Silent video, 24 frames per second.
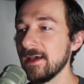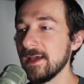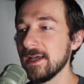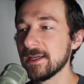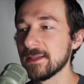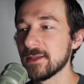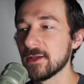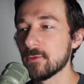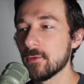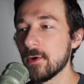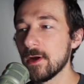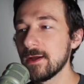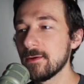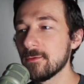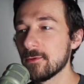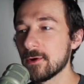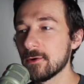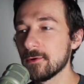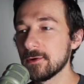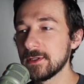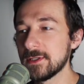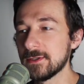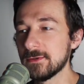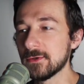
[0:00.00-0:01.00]
and the right, we're
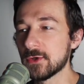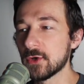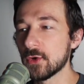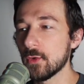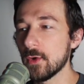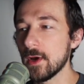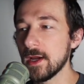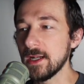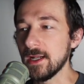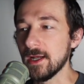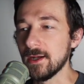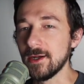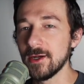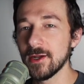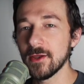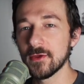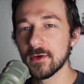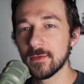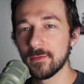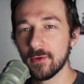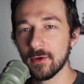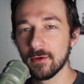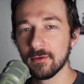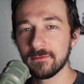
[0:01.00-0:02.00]
going to create
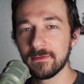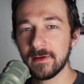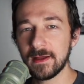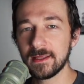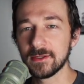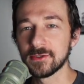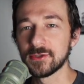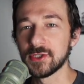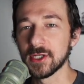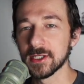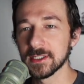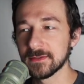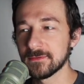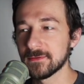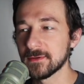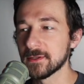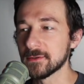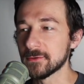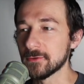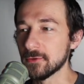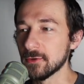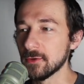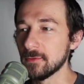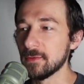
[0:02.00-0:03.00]
another profile just for the
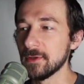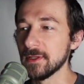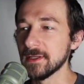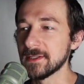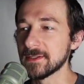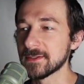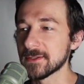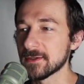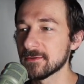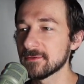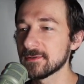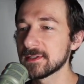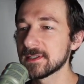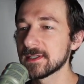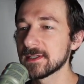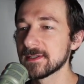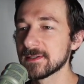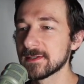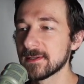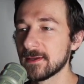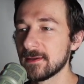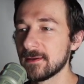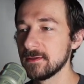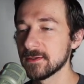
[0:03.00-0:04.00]
Google Play
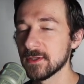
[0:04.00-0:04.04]
services.